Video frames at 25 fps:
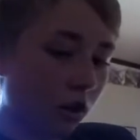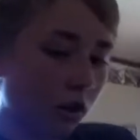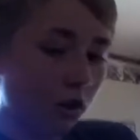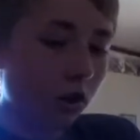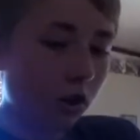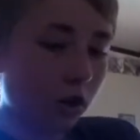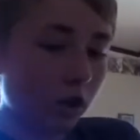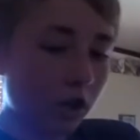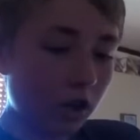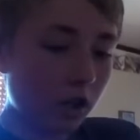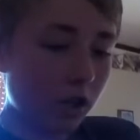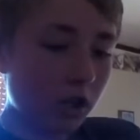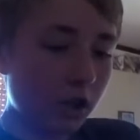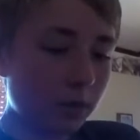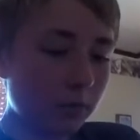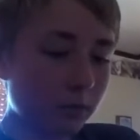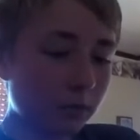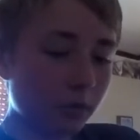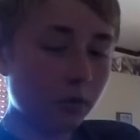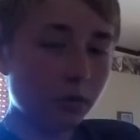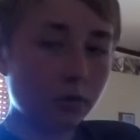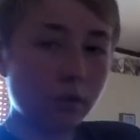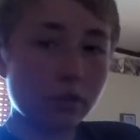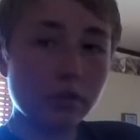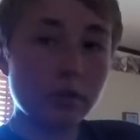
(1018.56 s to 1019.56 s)
I'm
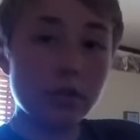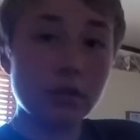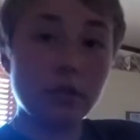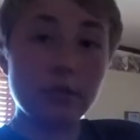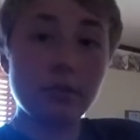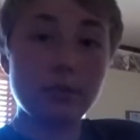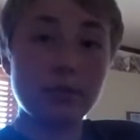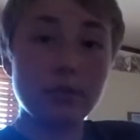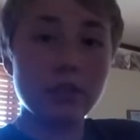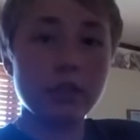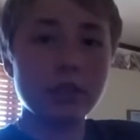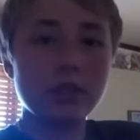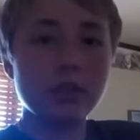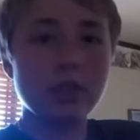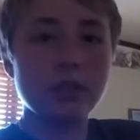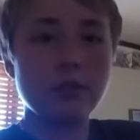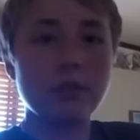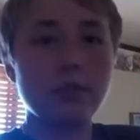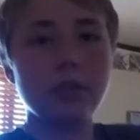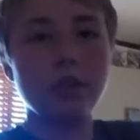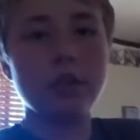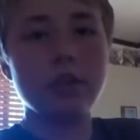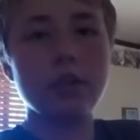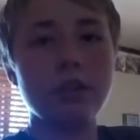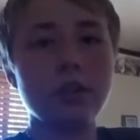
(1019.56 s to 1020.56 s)
going to finish the
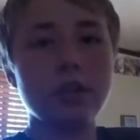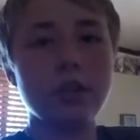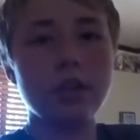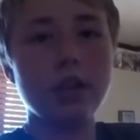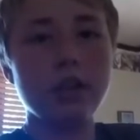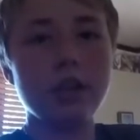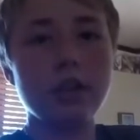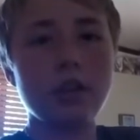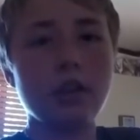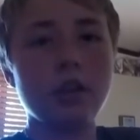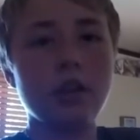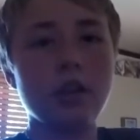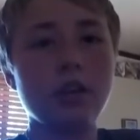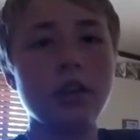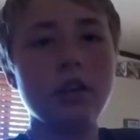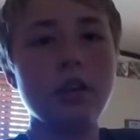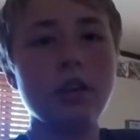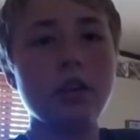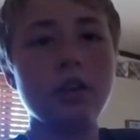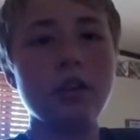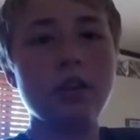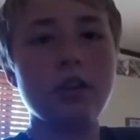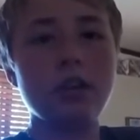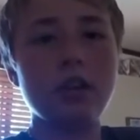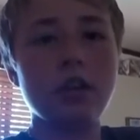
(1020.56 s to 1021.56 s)
video here
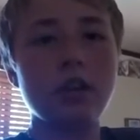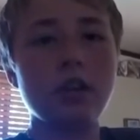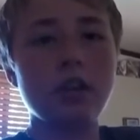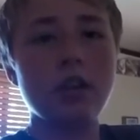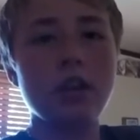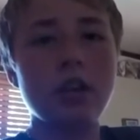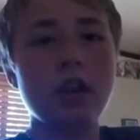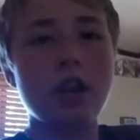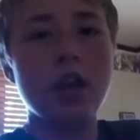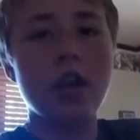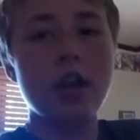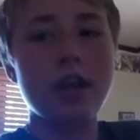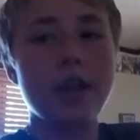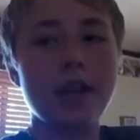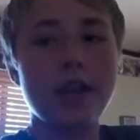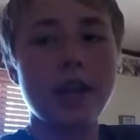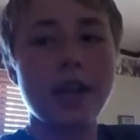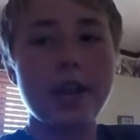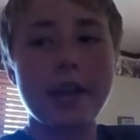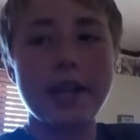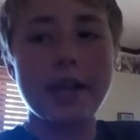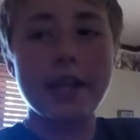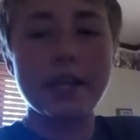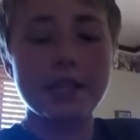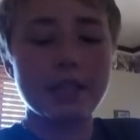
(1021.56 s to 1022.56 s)

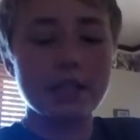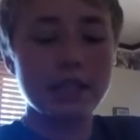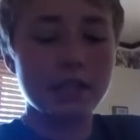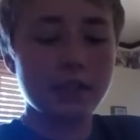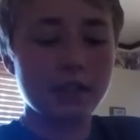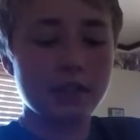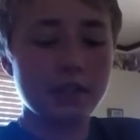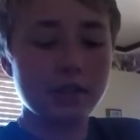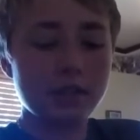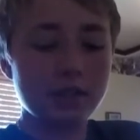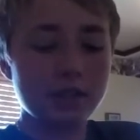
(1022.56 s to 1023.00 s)
and